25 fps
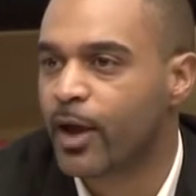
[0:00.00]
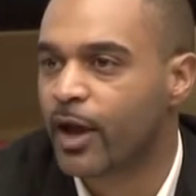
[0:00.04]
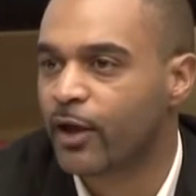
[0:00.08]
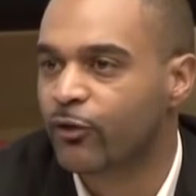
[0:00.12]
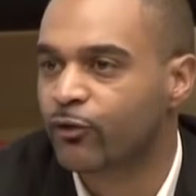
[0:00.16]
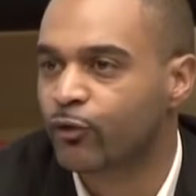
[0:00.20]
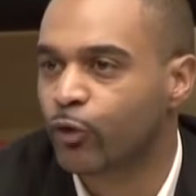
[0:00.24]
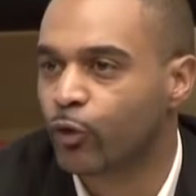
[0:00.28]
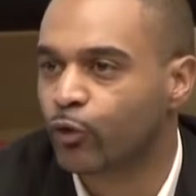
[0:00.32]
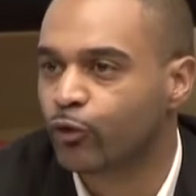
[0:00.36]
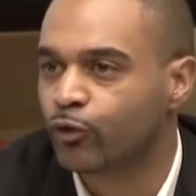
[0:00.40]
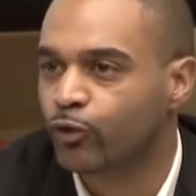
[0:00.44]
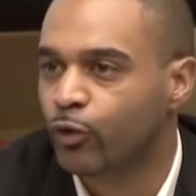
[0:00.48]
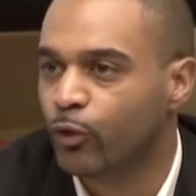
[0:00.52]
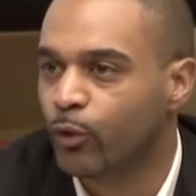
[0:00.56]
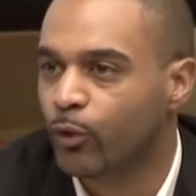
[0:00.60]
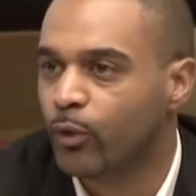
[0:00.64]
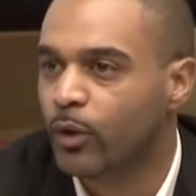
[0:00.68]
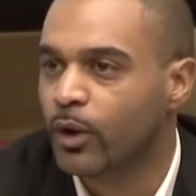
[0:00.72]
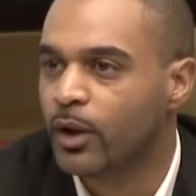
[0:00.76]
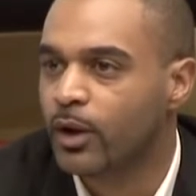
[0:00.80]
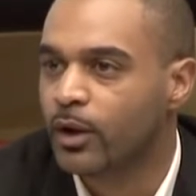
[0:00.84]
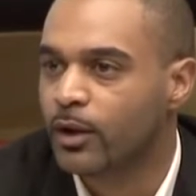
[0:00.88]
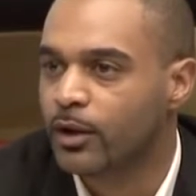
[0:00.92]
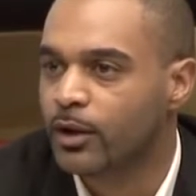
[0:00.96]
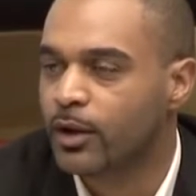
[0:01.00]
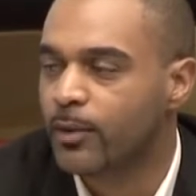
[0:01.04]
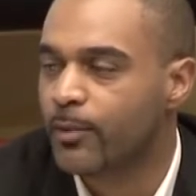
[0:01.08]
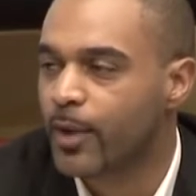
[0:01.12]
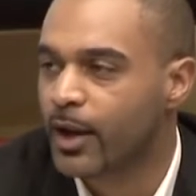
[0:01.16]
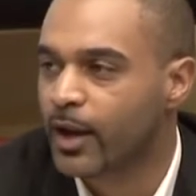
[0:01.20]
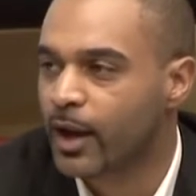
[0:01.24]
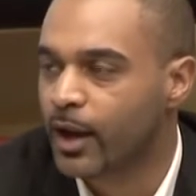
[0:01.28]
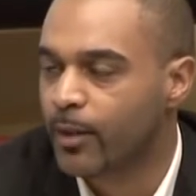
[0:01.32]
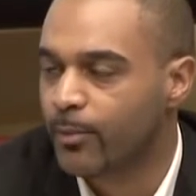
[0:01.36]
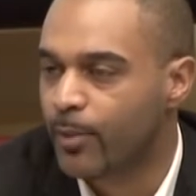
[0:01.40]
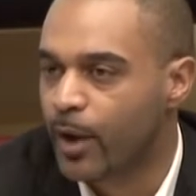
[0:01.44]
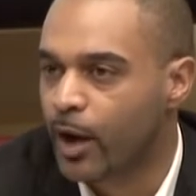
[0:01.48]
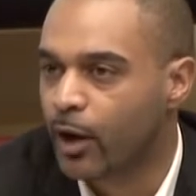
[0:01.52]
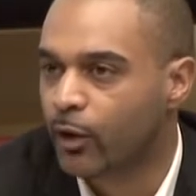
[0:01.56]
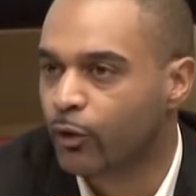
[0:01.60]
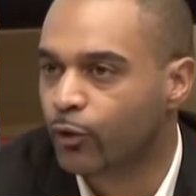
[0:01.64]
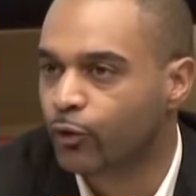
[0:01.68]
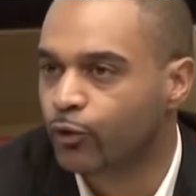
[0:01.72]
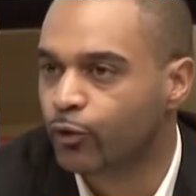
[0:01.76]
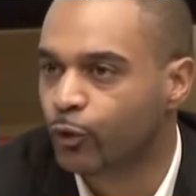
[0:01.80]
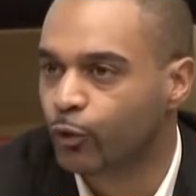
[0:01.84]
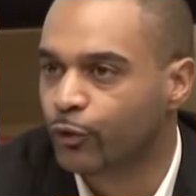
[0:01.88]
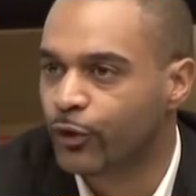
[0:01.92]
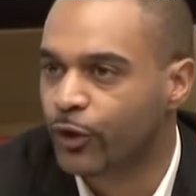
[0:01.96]
And so the
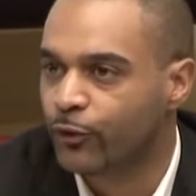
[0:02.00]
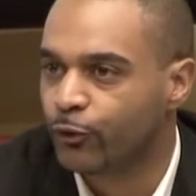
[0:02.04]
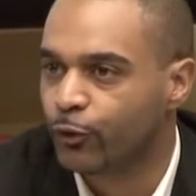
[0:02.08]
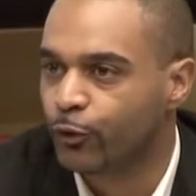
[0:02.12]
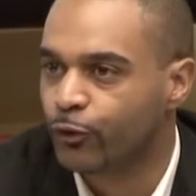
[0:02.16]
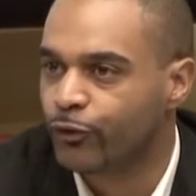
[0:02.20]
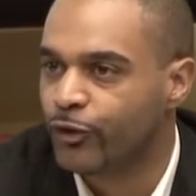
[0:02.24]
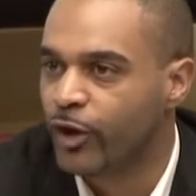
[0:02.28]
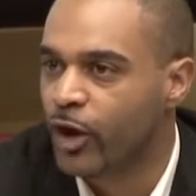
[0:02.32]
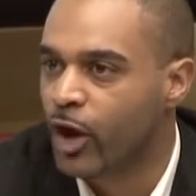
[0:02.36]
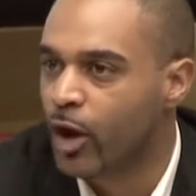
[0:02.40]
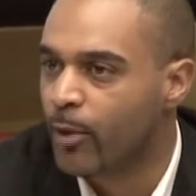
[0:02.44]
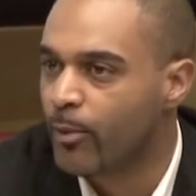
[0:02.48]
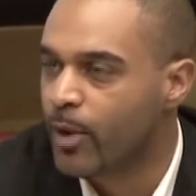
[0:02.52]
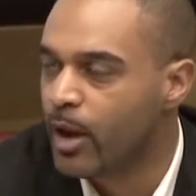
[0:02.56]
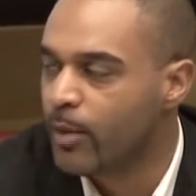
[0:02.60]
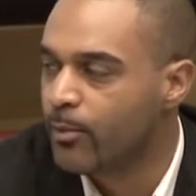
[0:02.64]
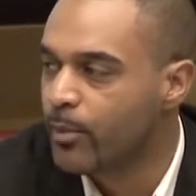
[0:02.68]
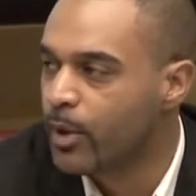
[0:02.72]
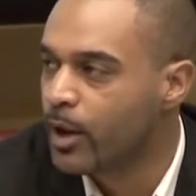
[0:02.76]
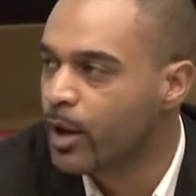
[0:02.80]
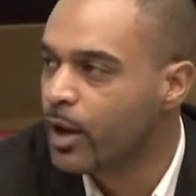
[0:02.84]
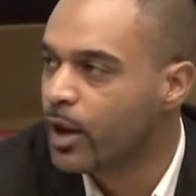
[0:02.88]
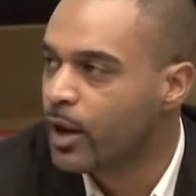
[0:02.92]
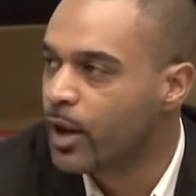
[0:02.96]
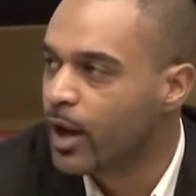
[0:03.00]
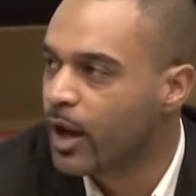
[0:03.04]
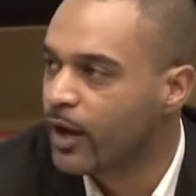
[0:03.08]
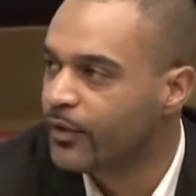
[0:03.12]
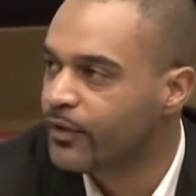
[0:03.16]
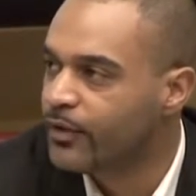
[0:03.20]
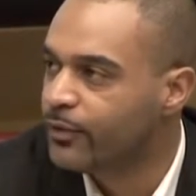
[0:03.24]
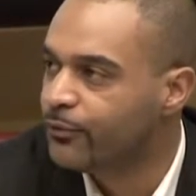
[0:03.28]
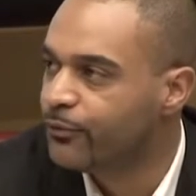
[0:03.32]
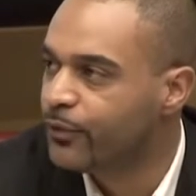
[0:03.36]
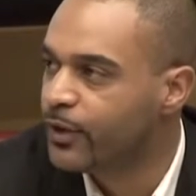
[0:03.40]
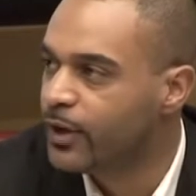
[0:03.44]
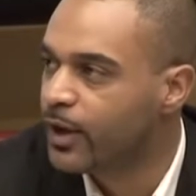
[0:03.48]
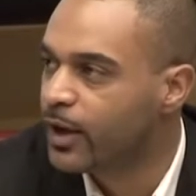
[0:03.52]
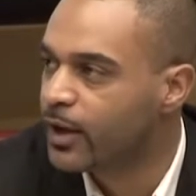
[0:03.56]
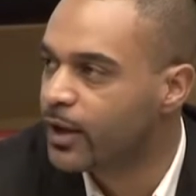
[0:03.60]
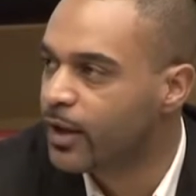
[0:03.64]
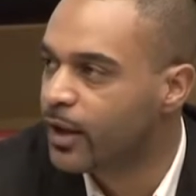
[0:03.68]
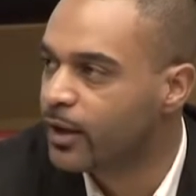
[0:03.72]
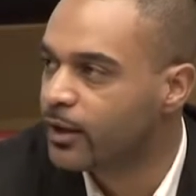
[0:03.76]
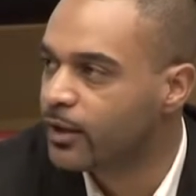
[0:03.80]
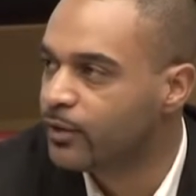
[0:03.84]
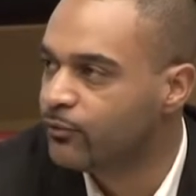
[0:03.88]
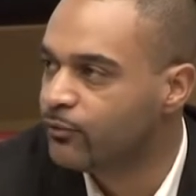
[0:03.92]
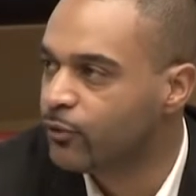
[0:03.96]
Algerians and all the North
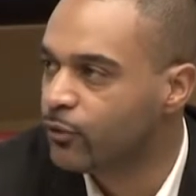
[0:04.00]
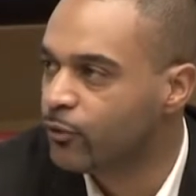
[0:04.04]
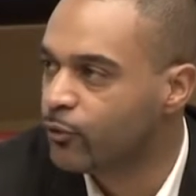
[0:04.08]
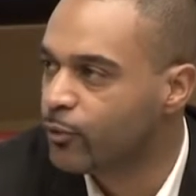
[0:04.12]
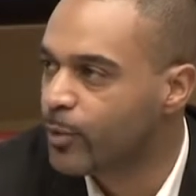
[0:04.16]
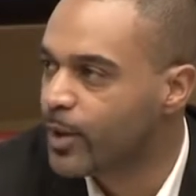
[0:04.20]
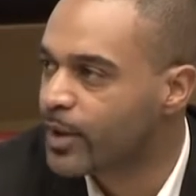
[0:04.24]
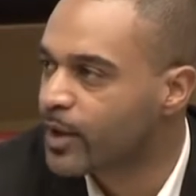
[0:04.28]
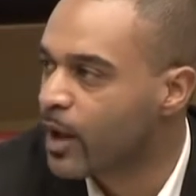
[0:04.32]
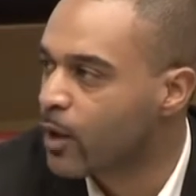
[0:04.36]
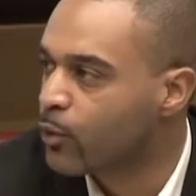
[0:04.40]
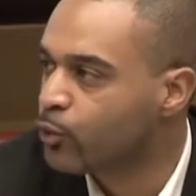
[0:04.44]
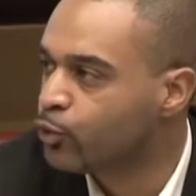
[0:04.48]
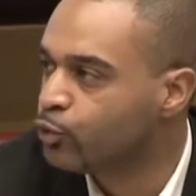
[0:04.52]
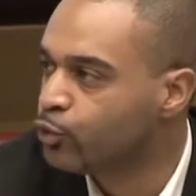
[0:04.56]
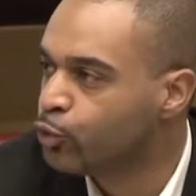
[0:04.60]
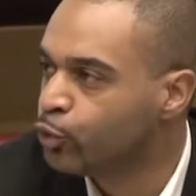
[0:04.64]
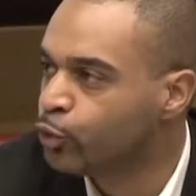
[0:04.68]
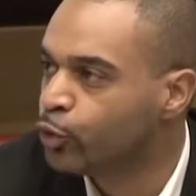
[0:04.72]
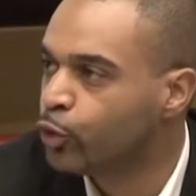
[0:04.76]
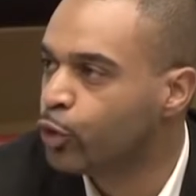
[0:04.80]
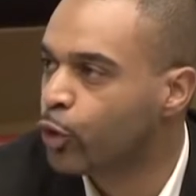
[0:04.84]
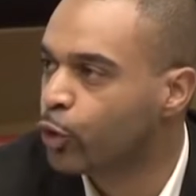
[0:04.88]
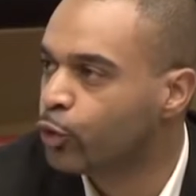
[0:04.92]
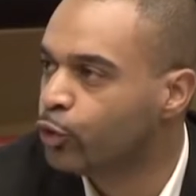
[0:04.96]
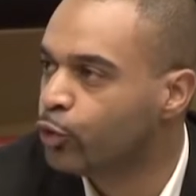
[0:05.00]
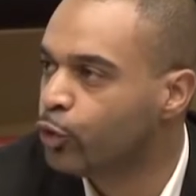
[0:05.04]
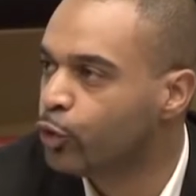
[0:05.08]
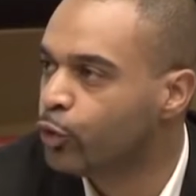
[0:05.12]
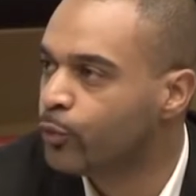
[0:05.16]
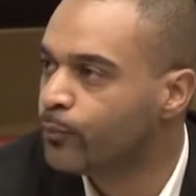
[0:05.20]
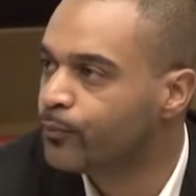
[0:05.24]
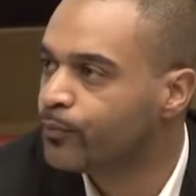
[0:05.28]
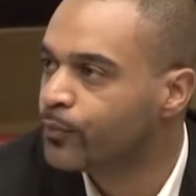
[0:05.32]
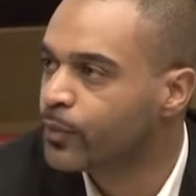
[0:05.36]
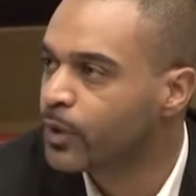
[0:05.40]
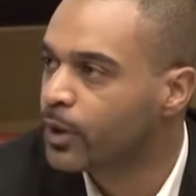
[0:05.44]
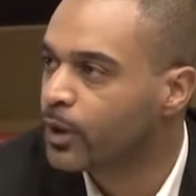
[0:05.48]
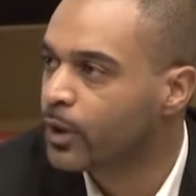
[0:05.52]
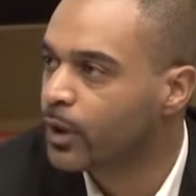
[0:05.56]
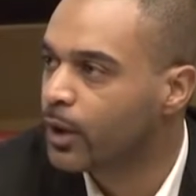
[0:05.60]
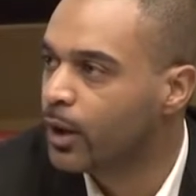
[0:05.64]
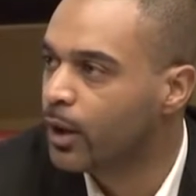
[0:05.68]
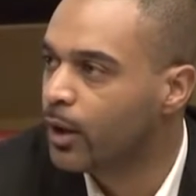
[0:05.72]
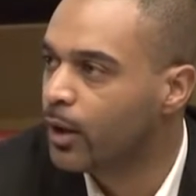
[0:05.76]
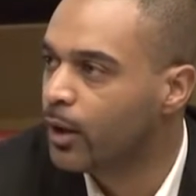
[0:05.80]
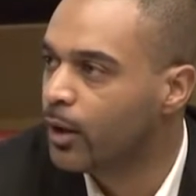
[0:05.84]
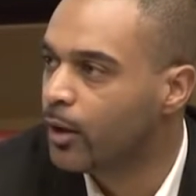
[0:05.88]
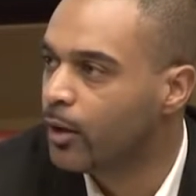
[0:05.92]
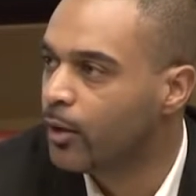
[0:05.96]
Africans are
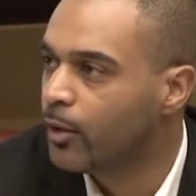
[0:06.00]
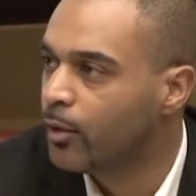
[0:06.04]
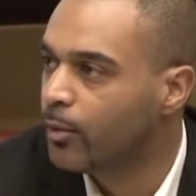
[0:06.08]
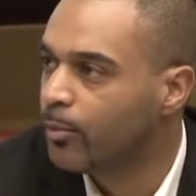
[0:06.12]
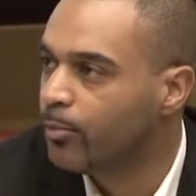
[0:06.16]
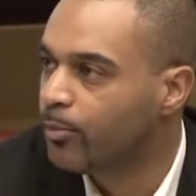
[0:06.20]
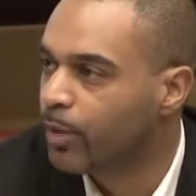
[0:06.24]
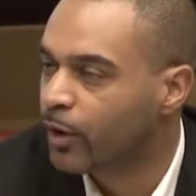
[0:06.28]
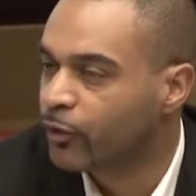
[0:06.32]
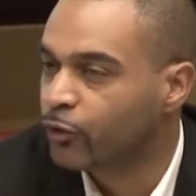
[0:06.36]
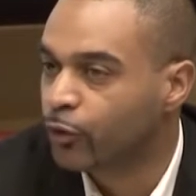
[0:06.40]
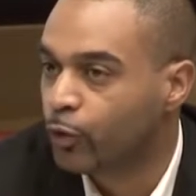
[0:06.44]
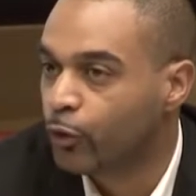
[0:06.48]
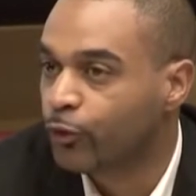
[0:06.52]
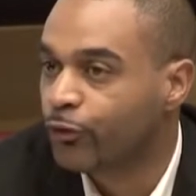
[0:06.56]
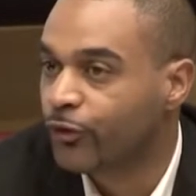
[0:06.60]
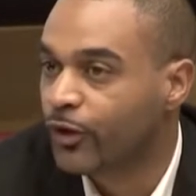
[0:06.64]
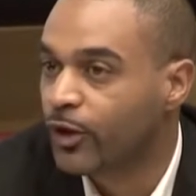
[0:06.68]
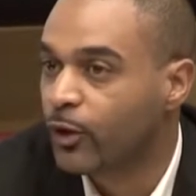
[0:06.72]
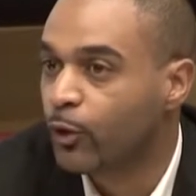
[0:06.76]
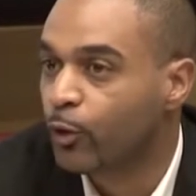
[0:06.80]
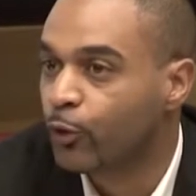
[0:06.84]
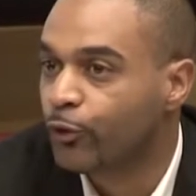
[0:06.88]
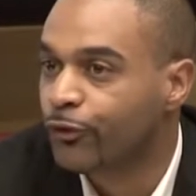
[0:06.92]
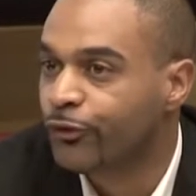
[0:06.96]
somehow uh,